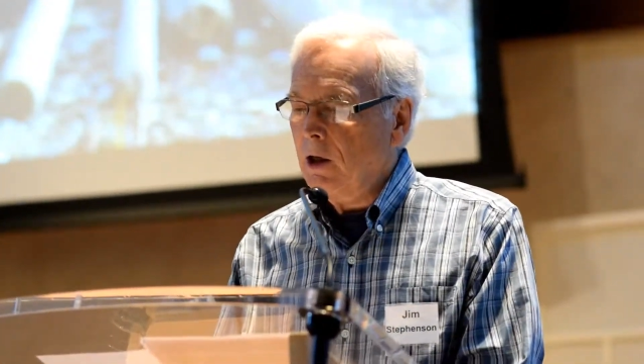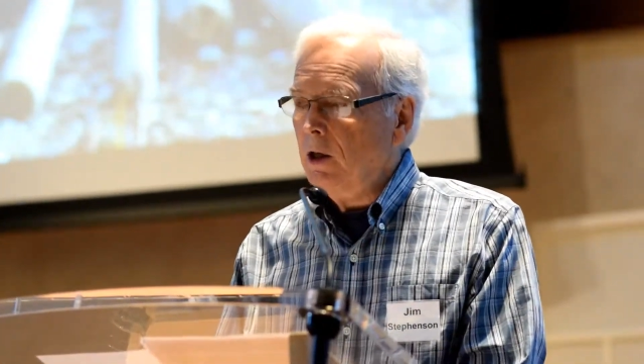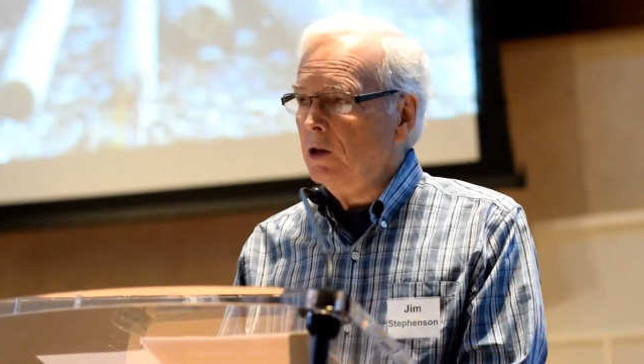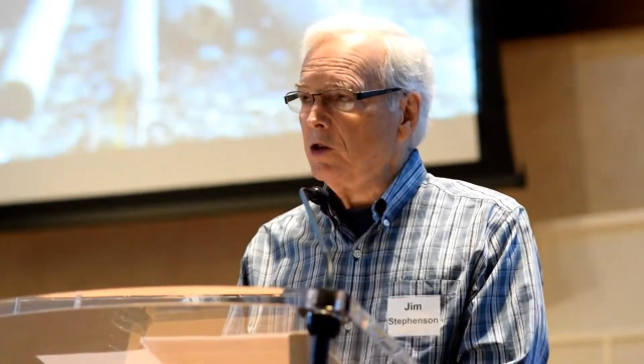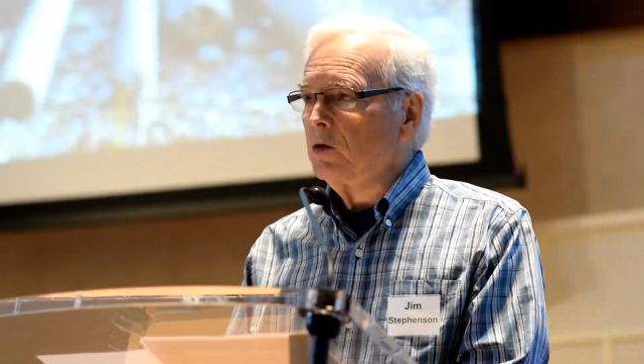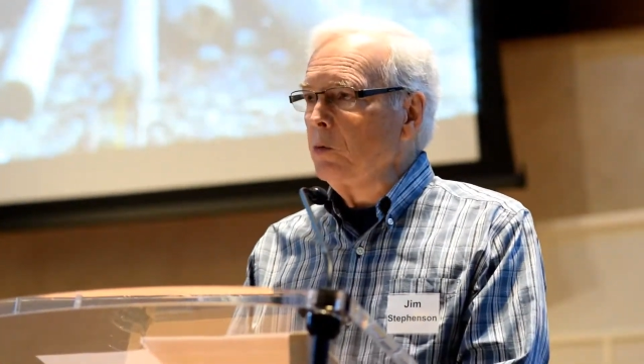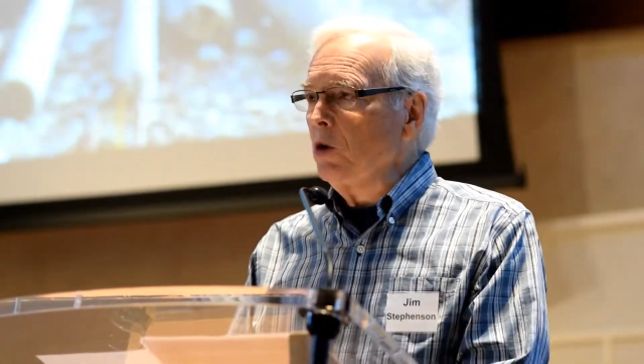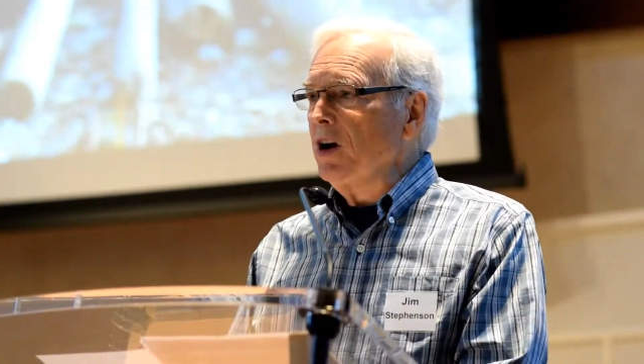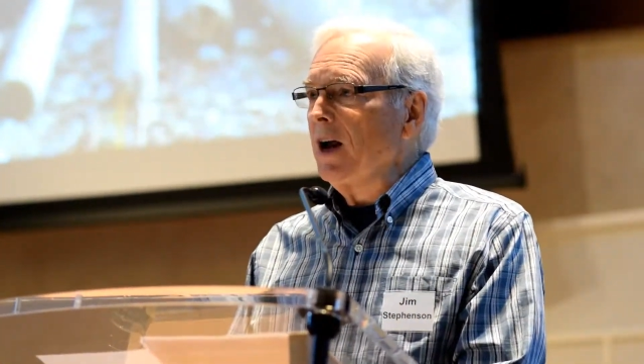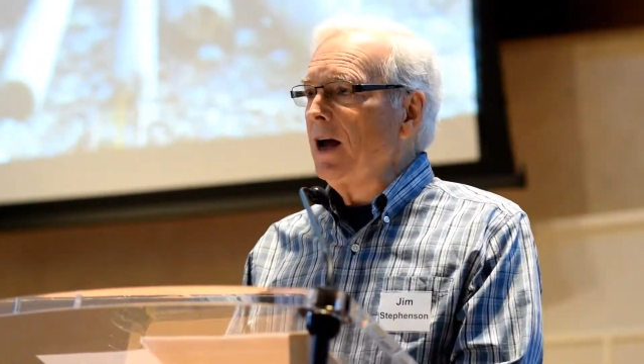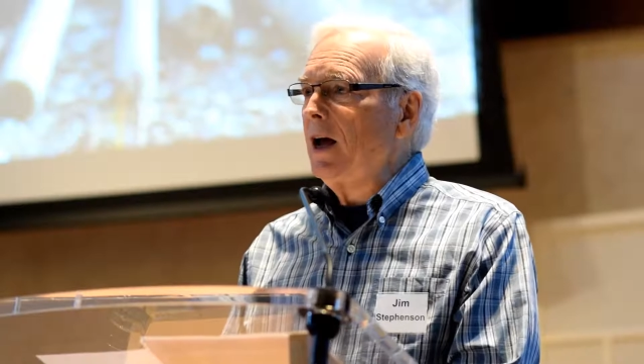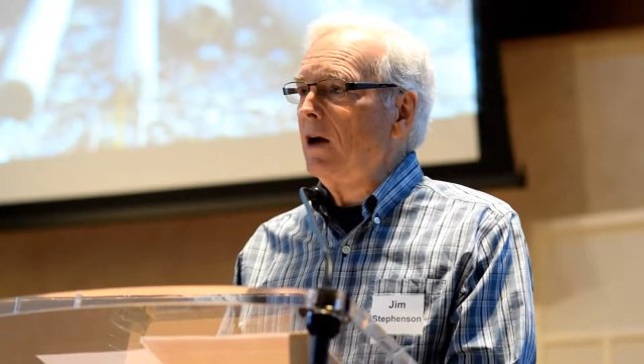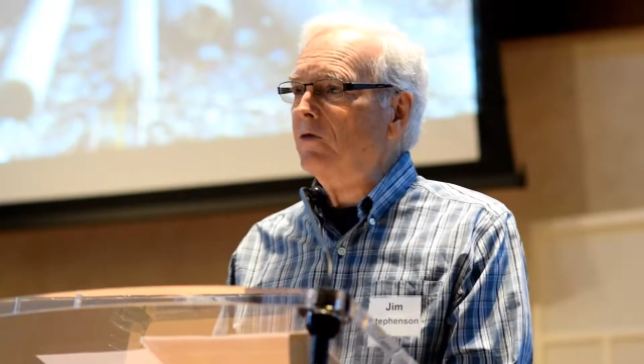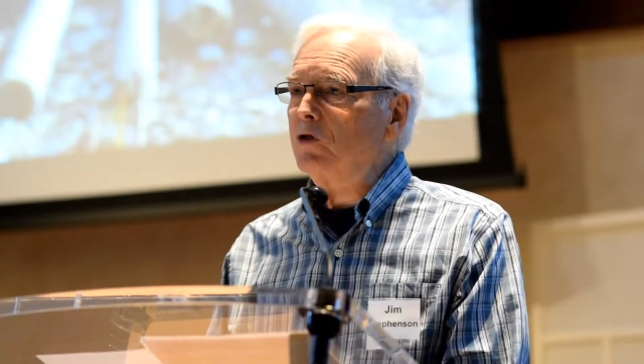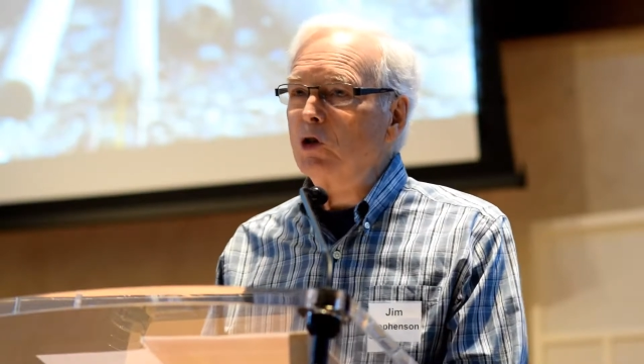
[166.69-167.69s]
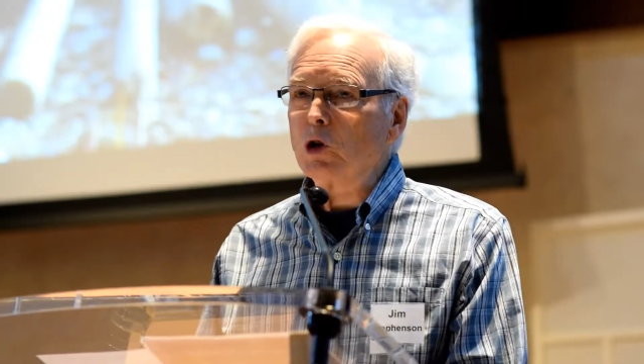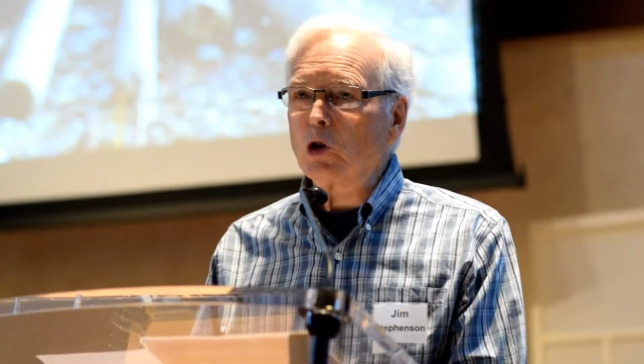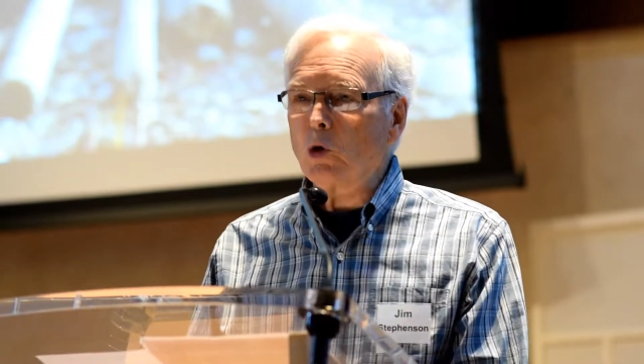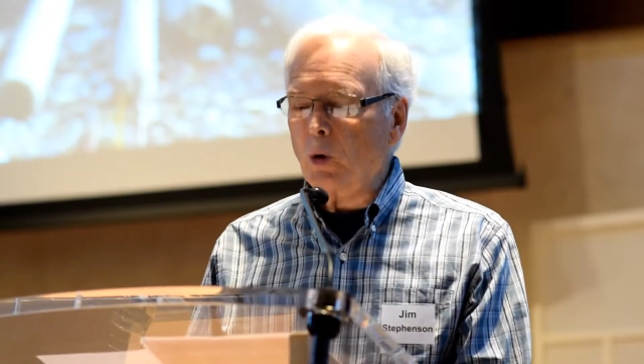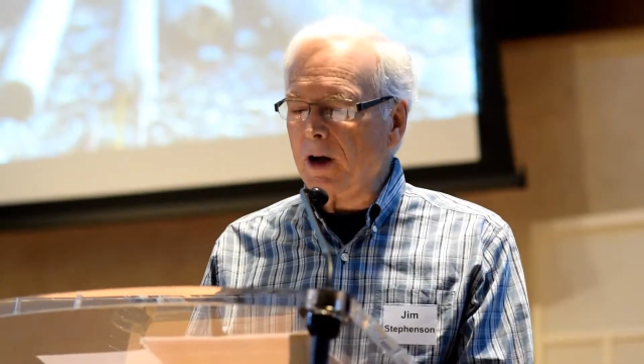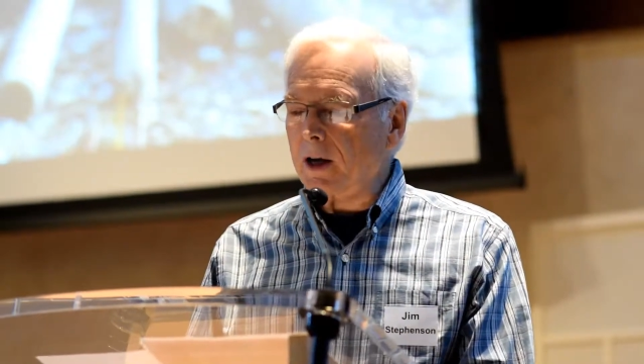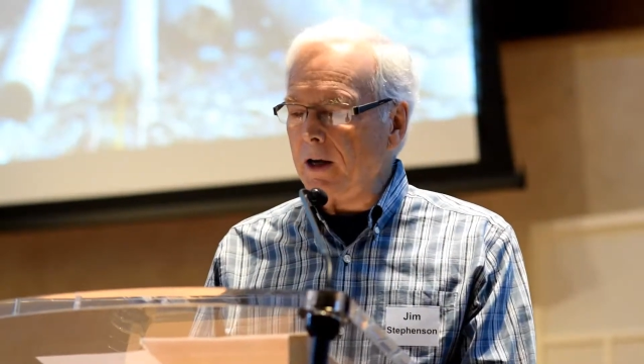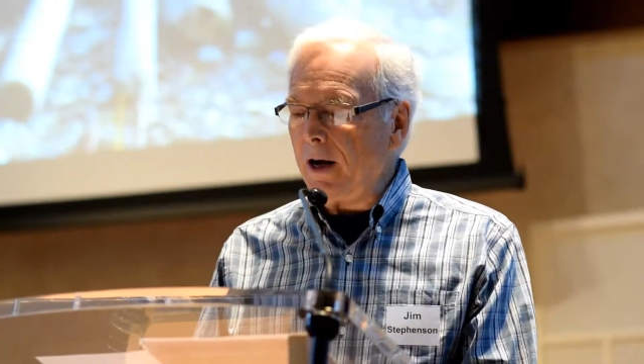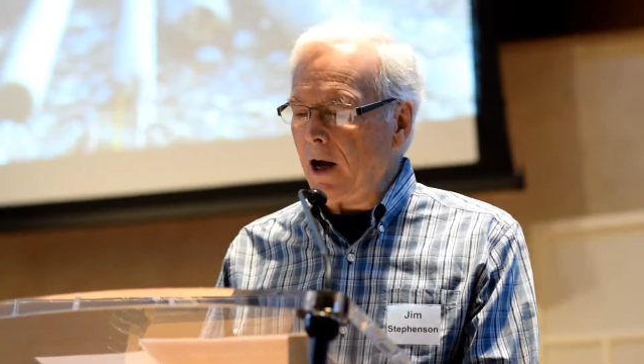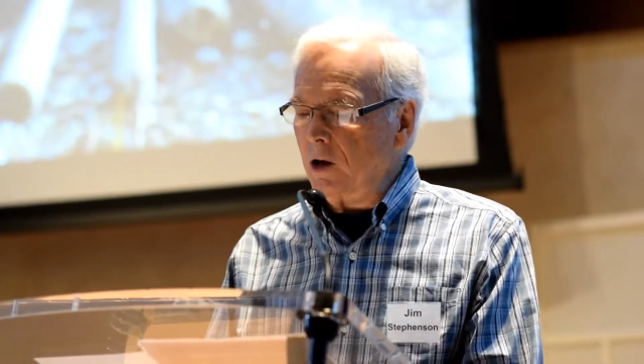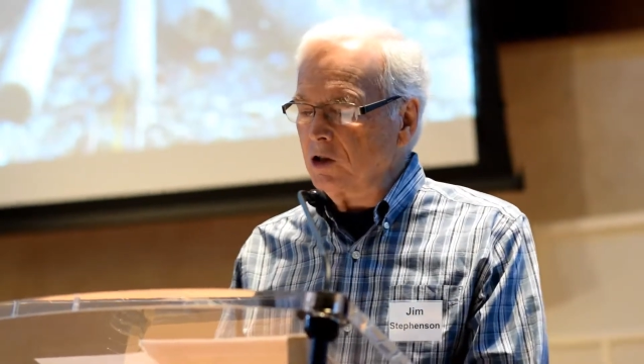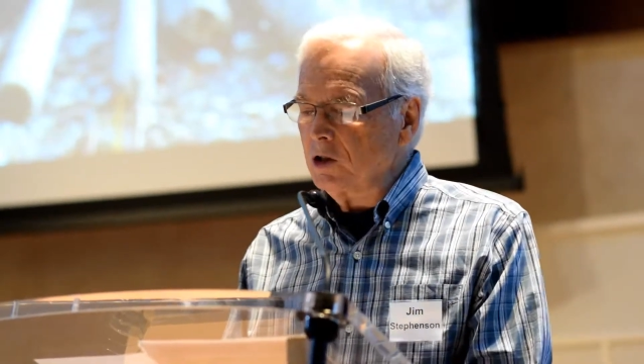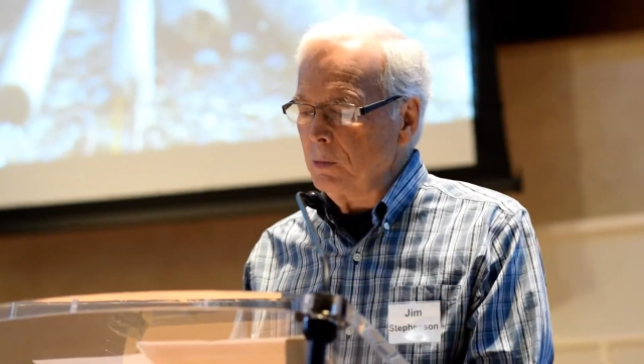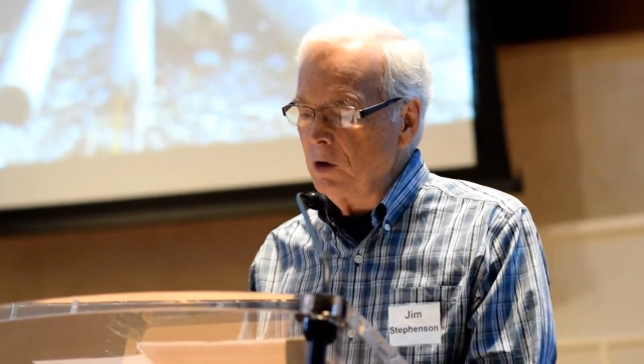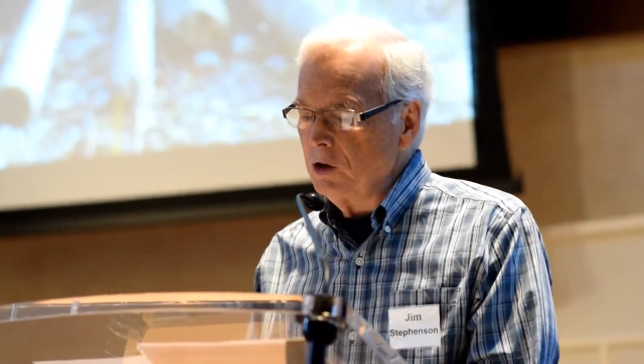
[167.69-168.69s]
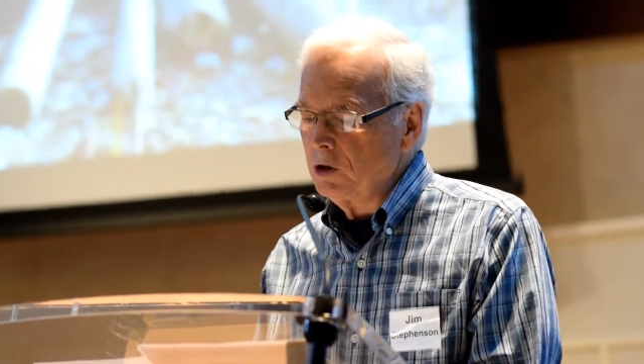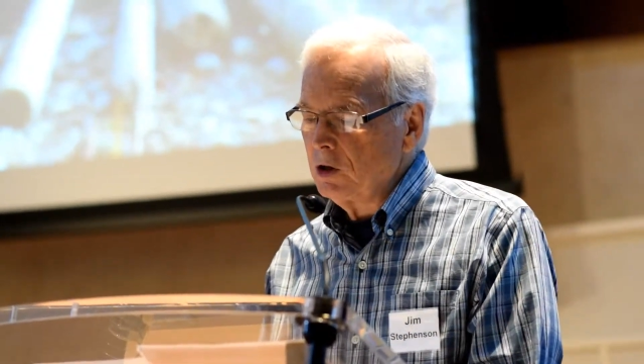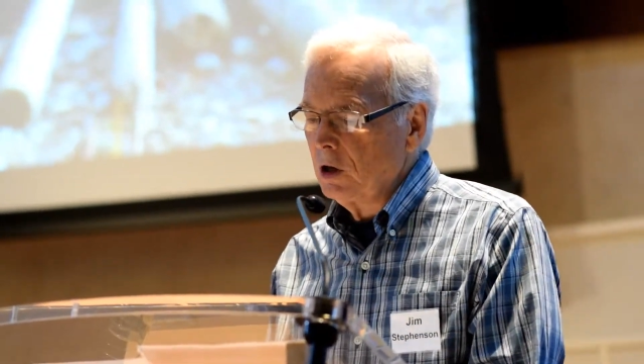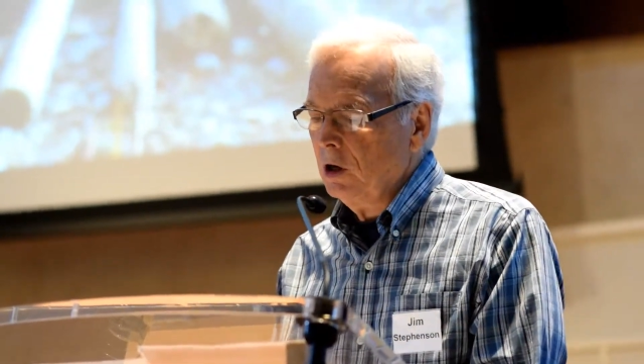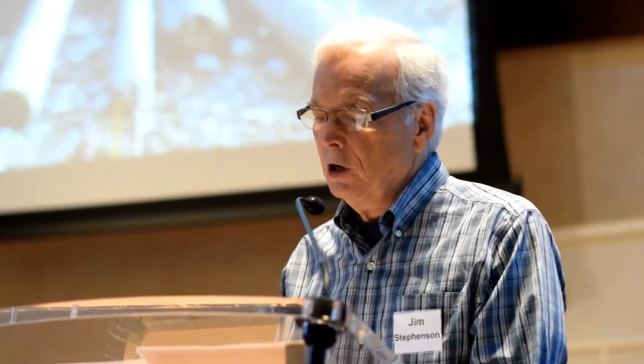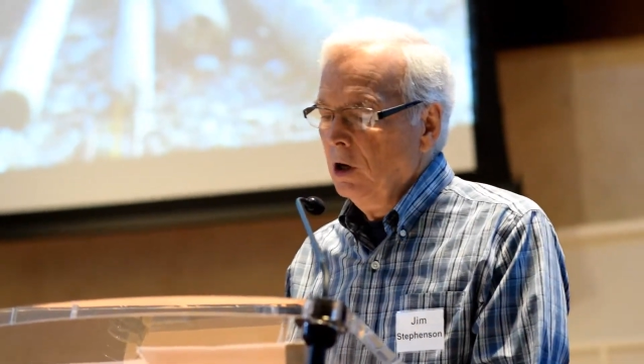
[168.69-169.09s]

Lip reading: This morning I have two quick announcements.